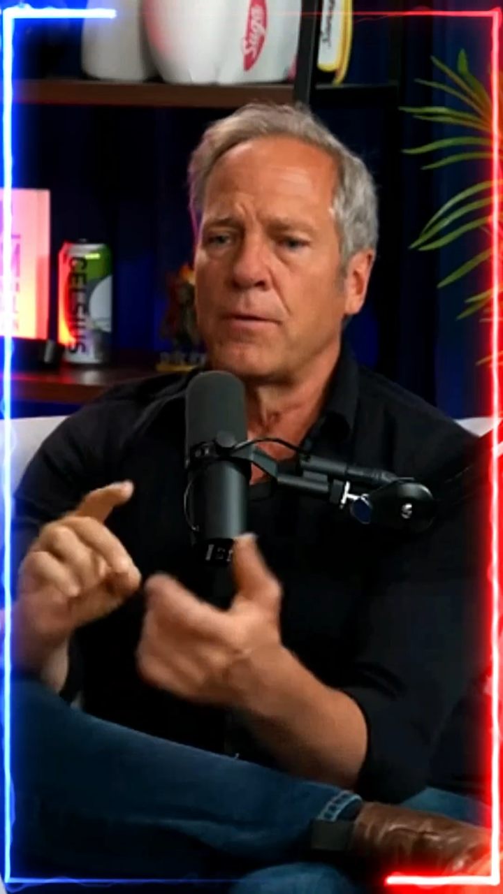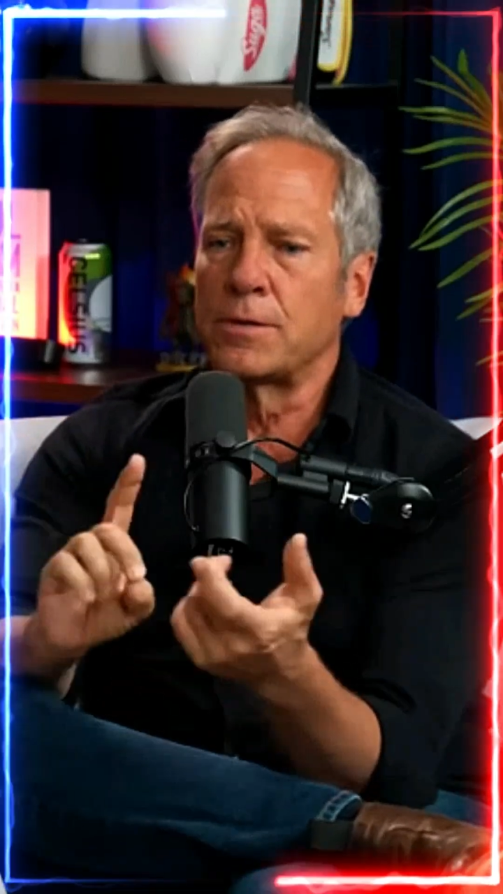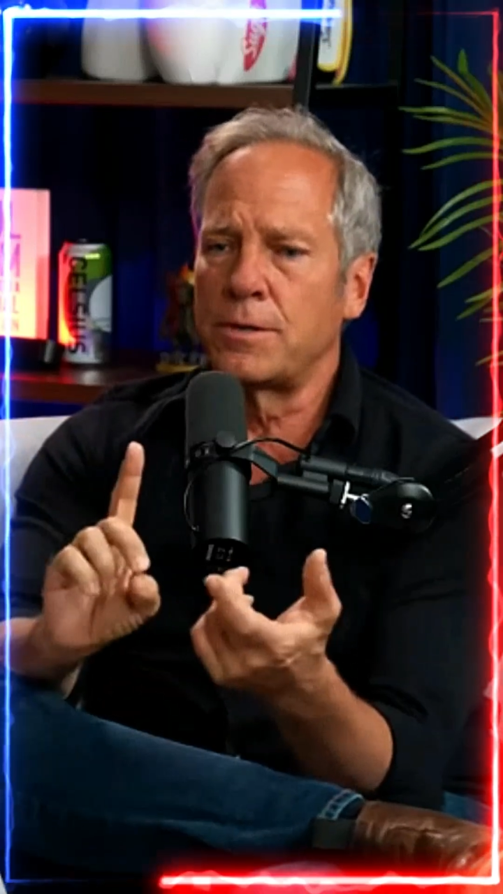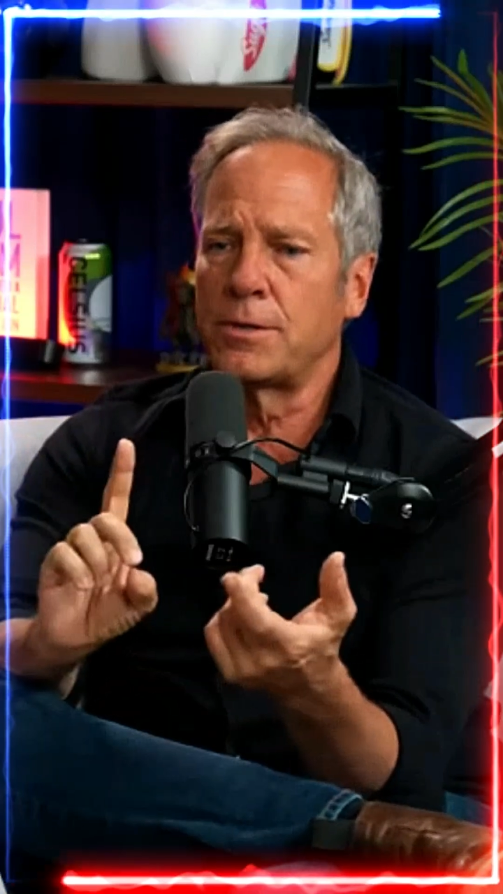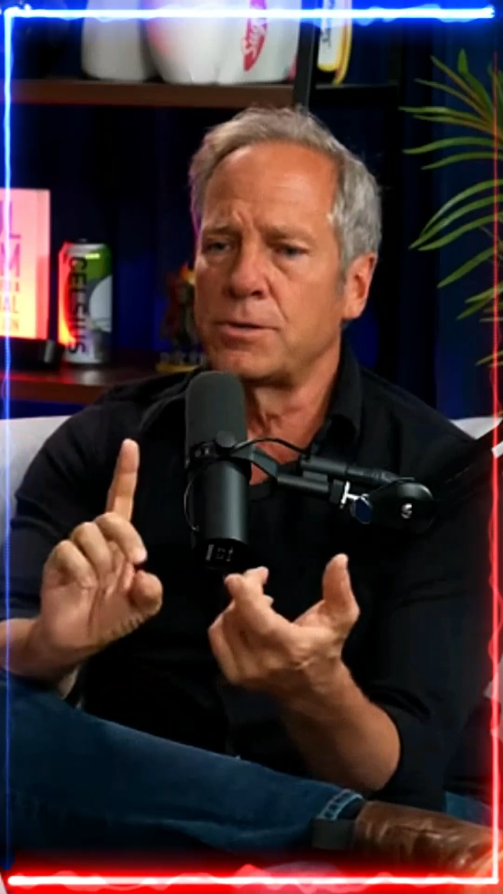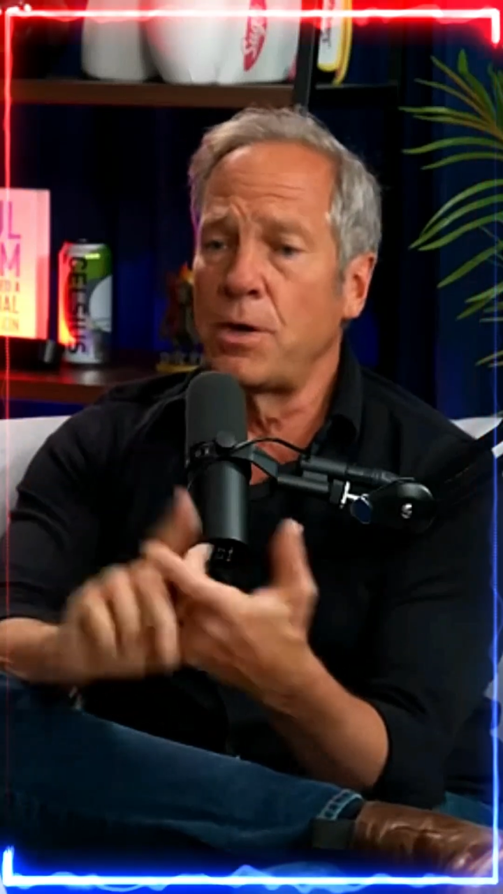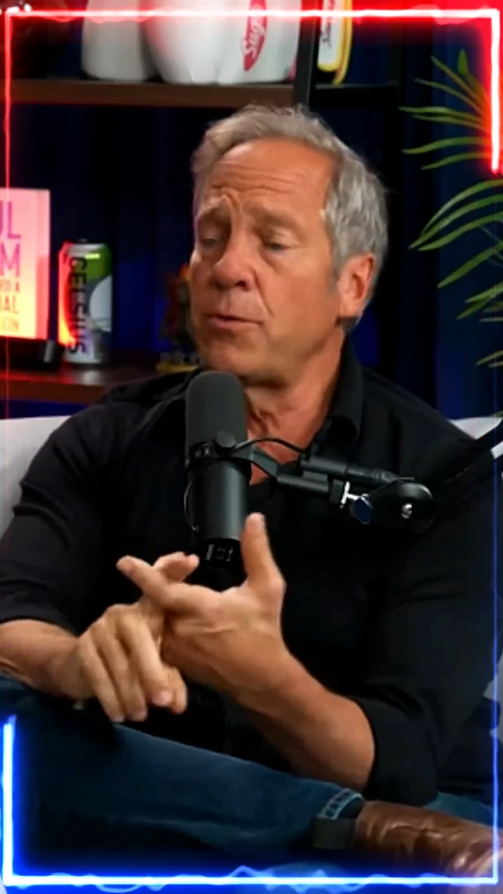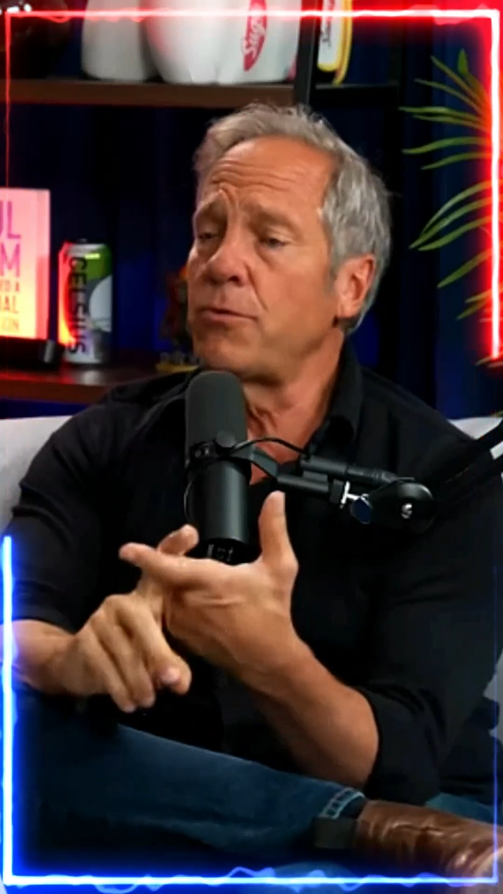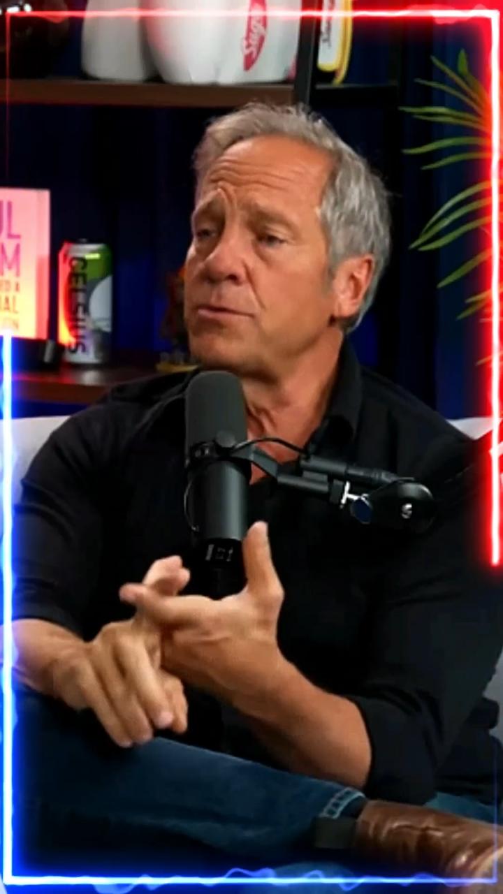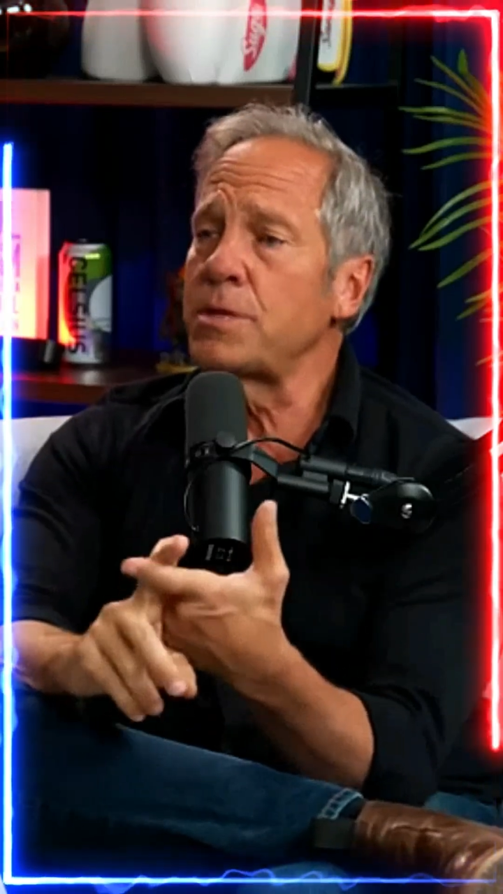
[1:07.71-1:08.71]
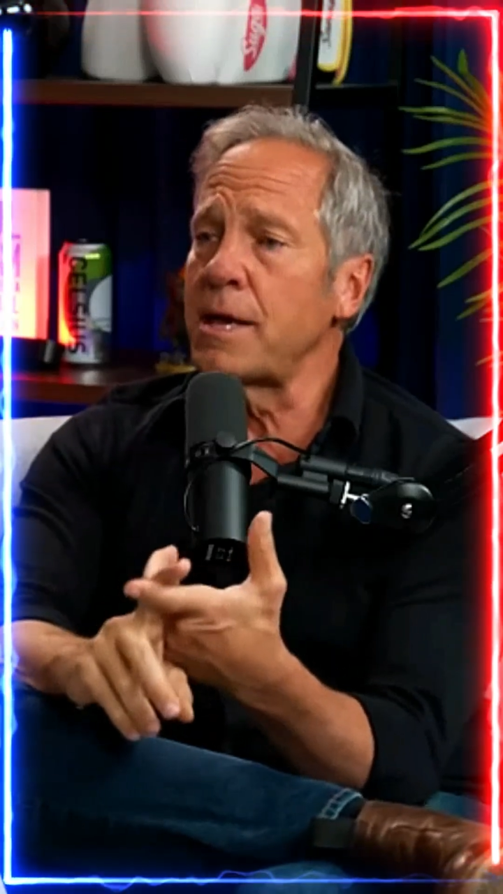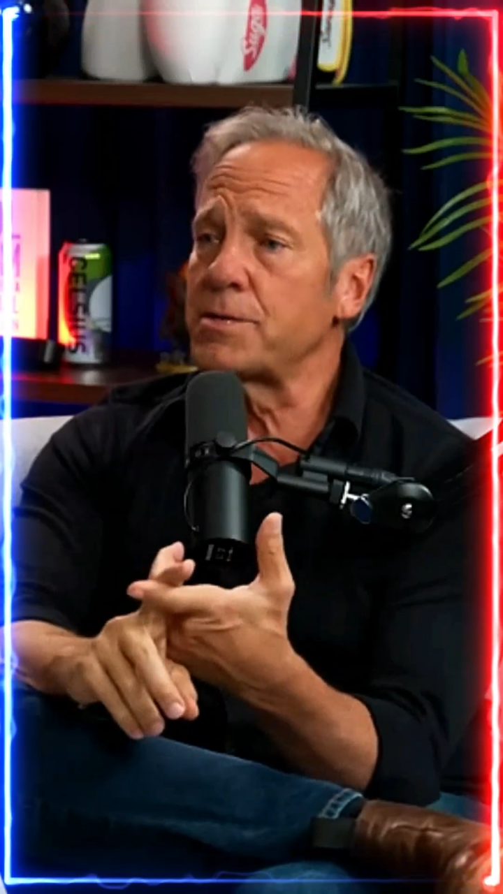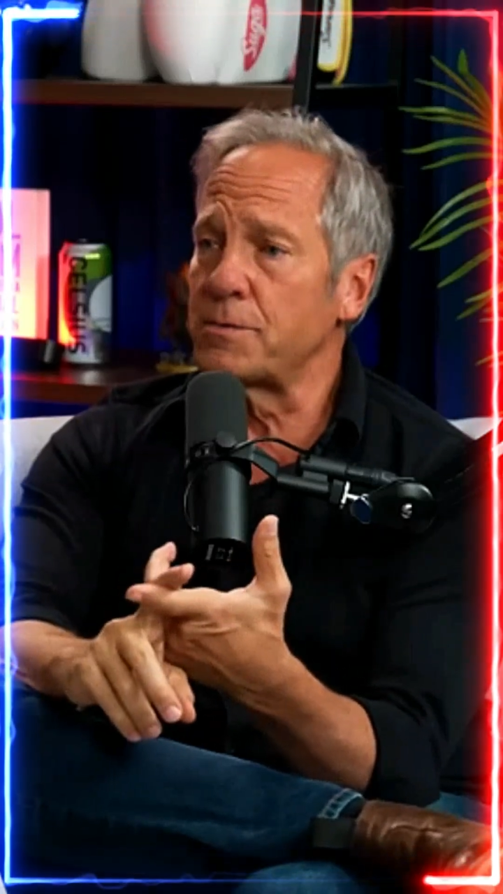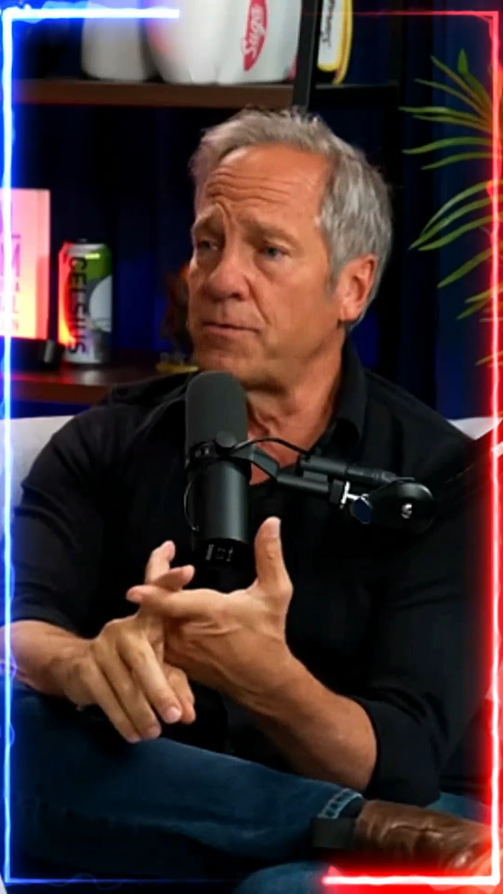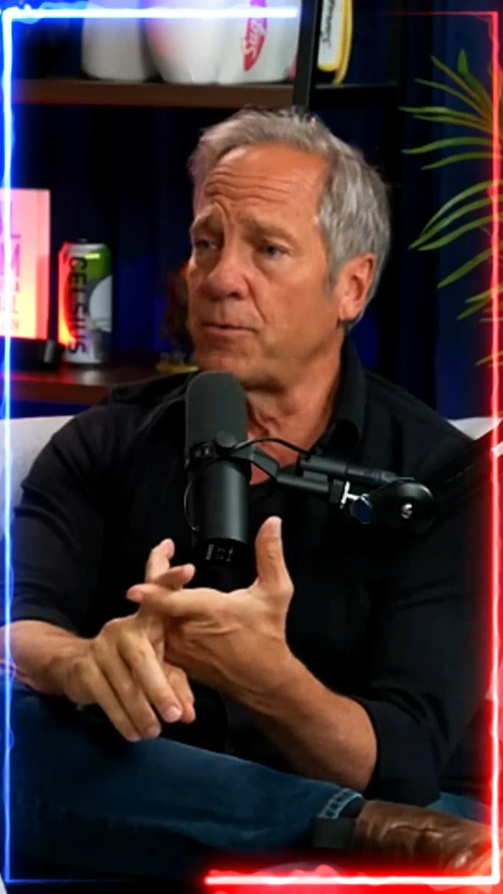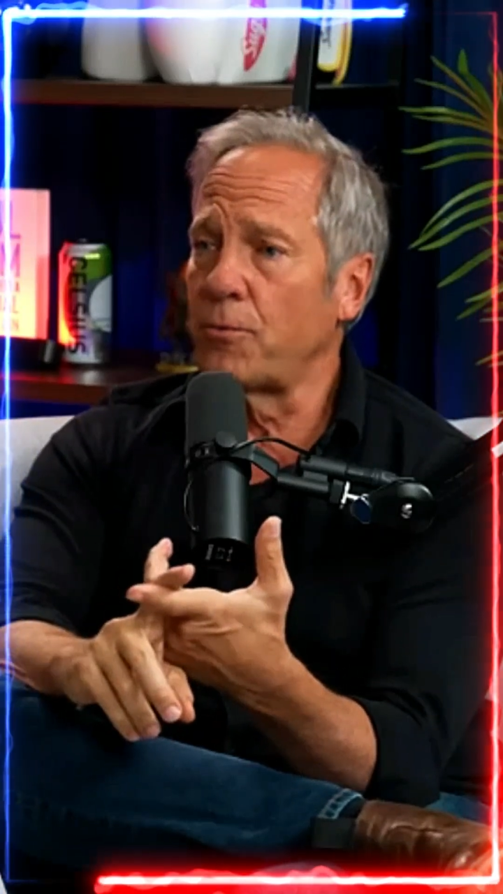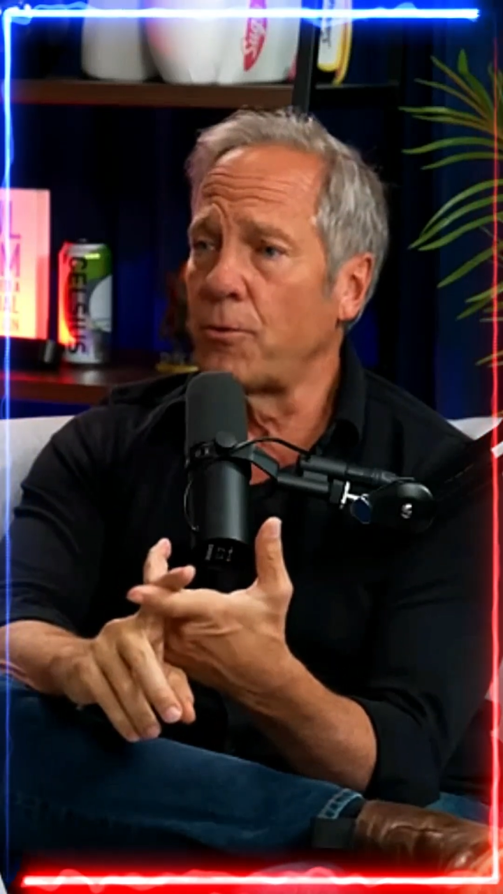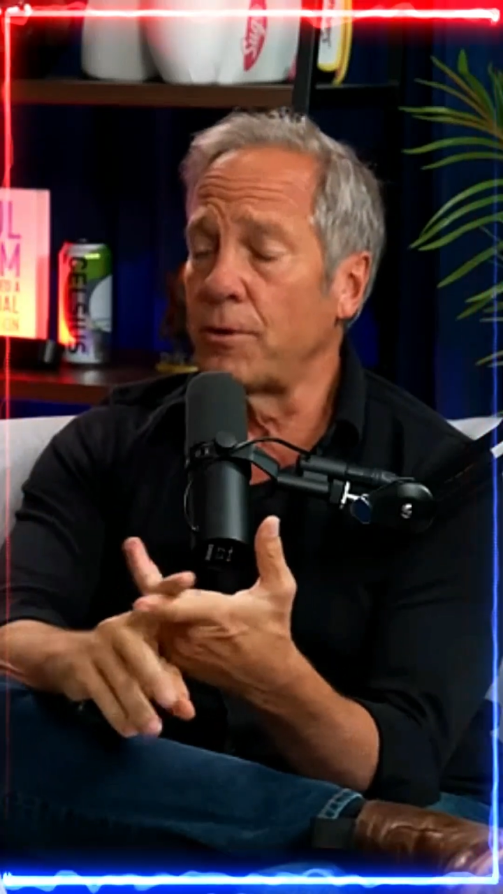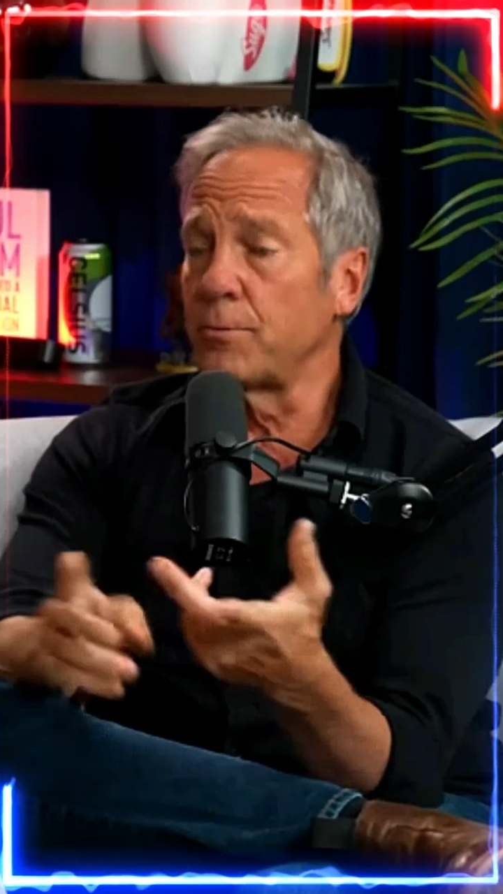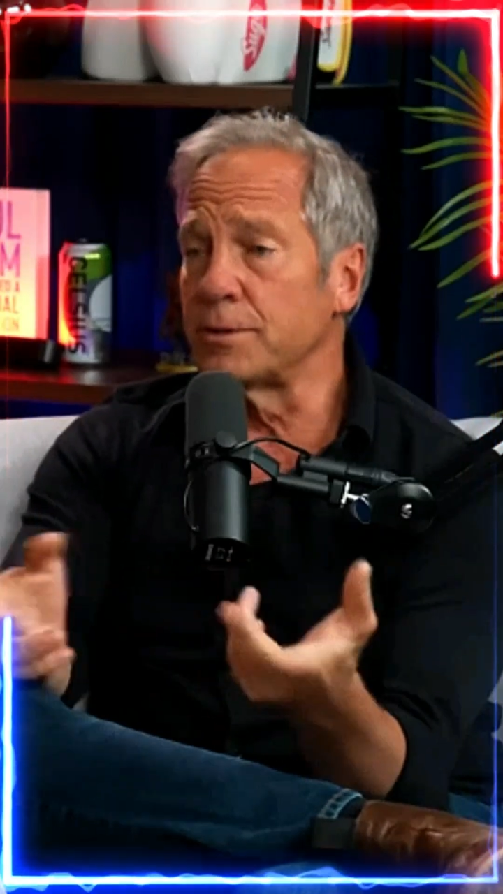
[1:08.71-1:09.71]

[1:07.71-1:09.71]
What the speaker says: there's no enthusiasm for the work.